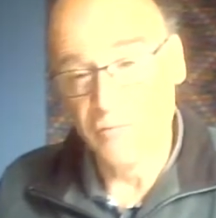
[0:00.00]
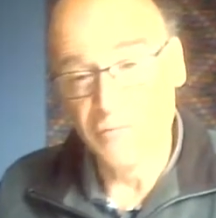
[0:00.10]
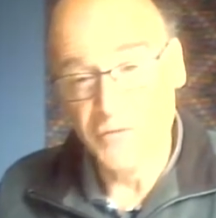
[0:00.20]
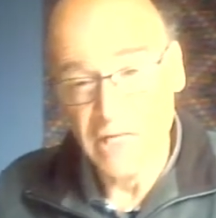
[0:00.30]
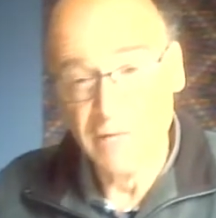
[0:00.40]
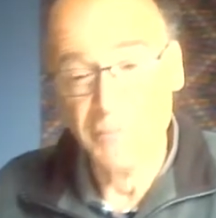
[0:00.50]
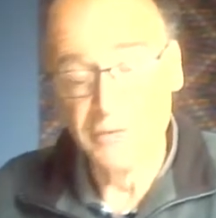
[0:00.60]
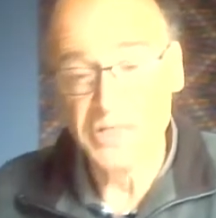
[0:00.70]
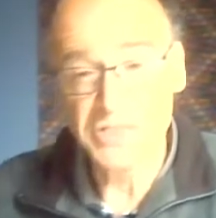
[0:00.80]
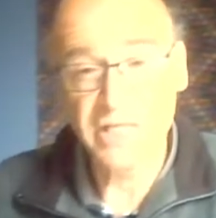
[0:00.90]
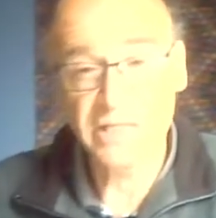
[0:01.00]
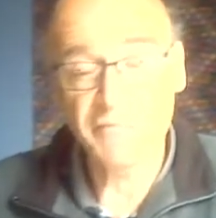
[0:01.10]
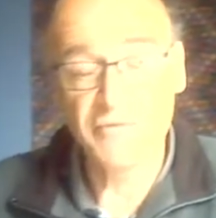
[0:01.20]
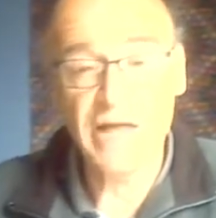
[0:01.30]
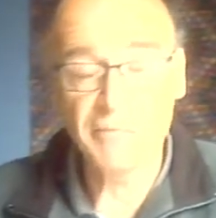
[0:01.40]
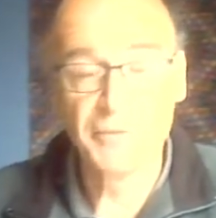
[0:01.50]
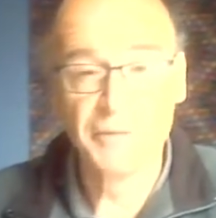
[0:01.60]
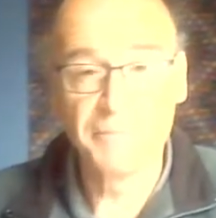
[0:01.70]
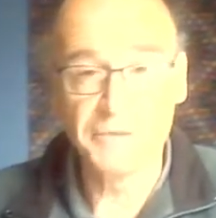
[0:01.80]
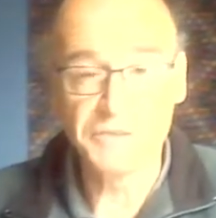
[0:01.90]
deliberately set up for that
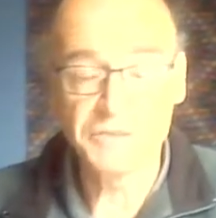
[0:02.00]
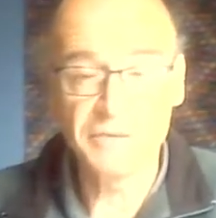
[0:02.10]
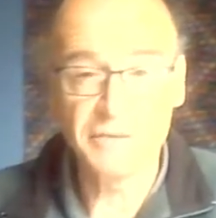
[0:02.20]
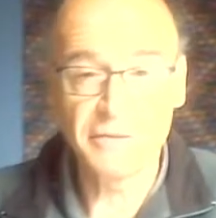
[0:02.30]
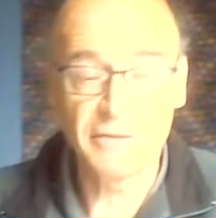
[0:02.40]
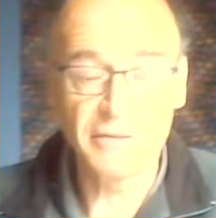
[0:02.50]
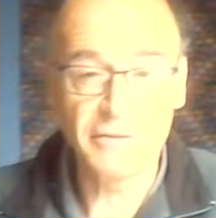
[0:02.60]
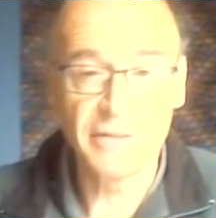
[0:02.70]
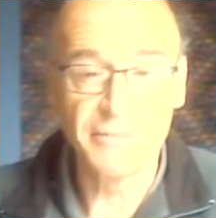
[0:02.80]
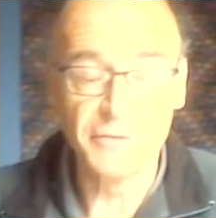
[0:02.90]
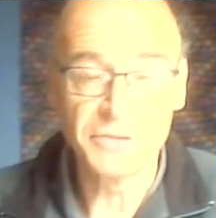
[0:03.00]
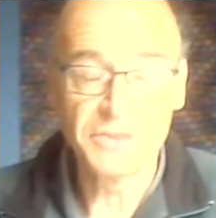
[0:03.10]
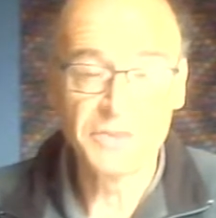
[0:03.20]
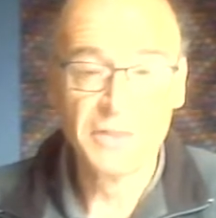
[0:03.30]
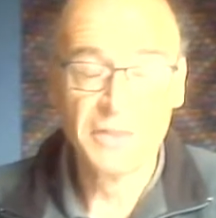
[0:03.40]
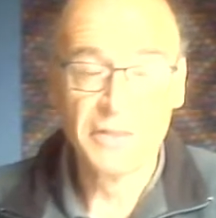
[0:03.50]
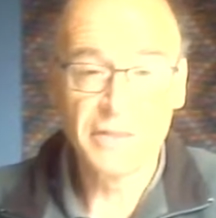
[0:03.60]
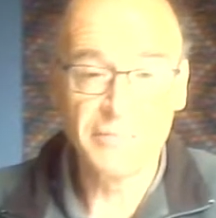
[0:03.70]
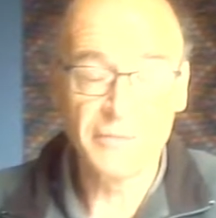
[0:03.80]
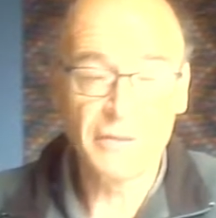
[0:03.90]
purpose, the kibbutz,
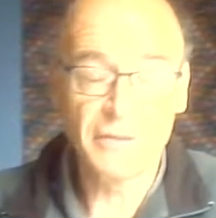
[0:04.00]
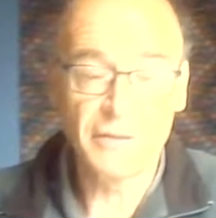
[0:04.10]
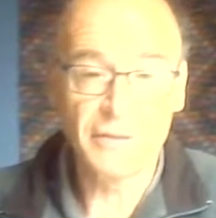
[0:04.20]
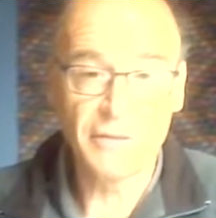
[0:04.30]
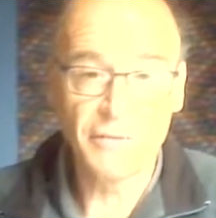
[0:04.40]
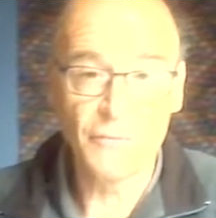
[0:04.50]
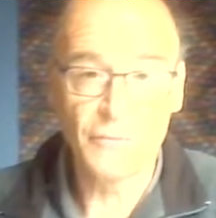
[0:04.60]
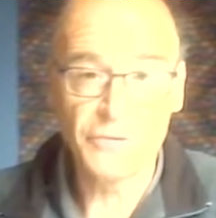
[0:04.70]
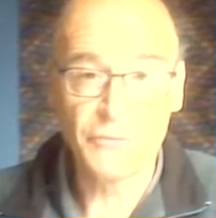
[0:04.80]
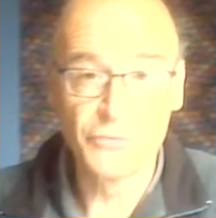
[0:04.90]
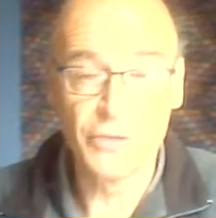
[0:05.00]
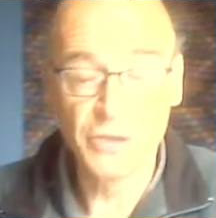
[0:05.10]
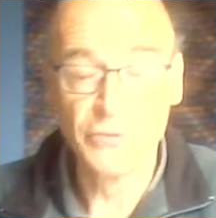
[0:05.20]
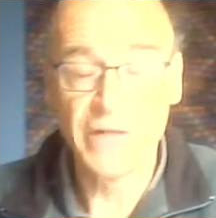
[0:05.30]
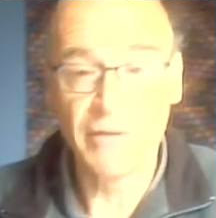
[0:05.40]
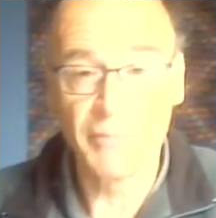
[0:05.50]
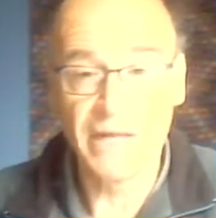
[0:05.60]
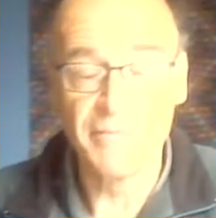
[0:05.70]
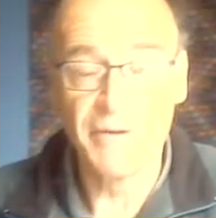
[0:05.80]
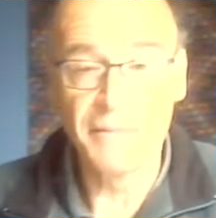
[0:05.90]
to exclude Arab
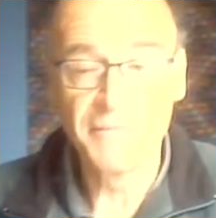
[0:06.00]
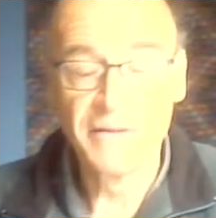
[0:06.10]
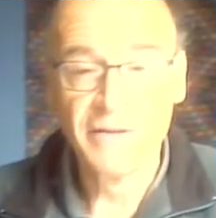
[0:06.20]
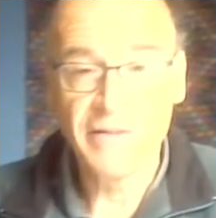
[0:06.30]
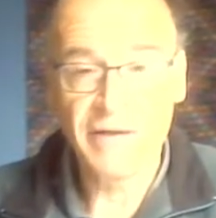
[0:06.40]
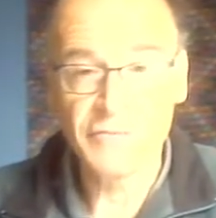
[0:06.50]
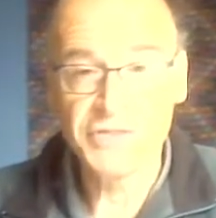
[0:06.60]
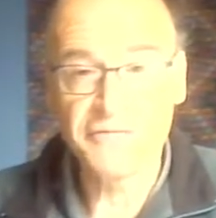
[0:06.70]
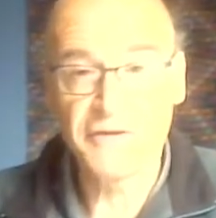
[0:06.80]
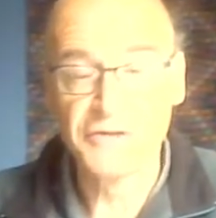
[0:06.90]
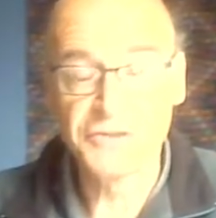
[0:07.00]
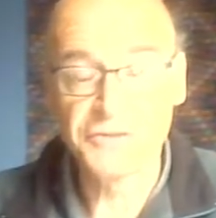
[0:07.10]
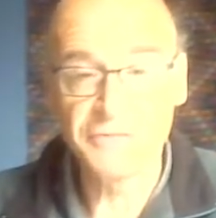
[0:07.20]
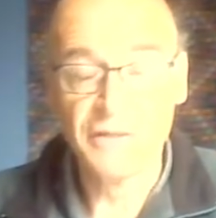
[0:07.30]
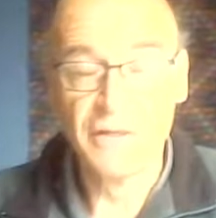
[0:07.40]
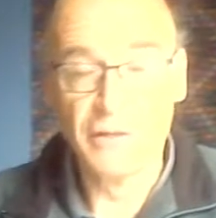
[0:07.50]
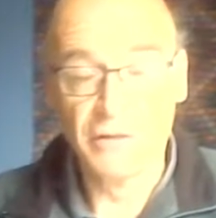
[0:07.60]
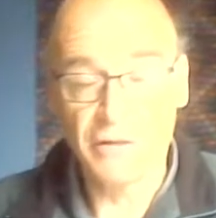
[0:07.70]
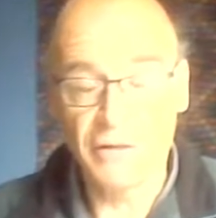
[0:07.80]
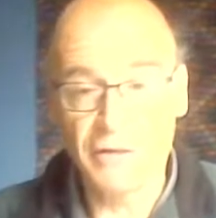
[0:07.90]
labor. That was their function.
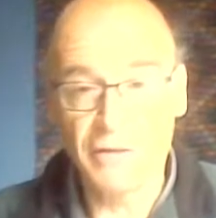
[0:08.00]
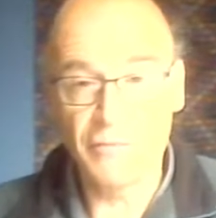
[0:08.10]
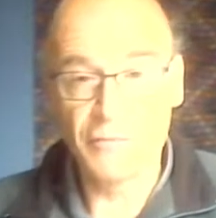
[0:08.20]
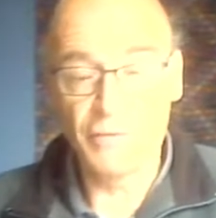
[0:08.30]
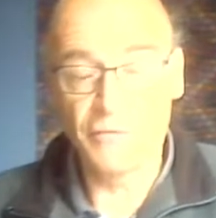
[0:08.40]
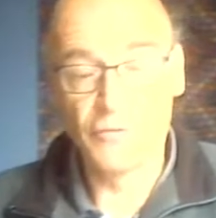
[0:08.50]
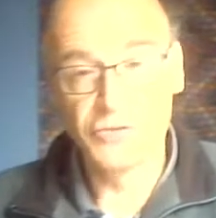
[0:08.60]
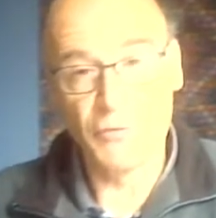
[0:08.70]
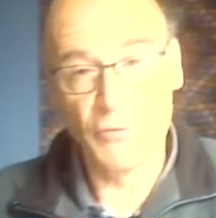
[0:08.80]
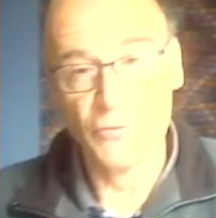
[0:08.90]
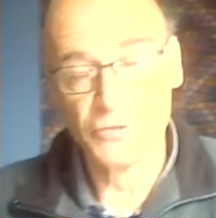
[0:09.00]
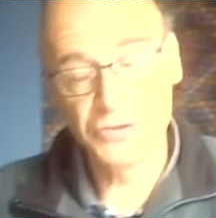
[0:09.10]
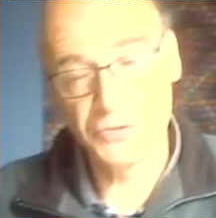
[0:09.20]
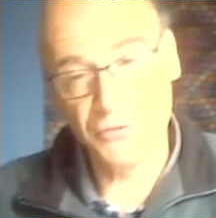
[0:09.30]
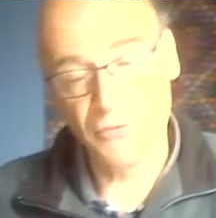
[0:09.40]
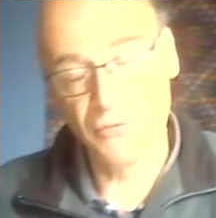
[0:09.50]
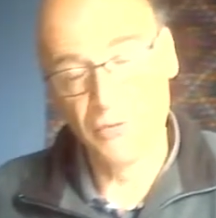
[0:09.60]
Of course, there were also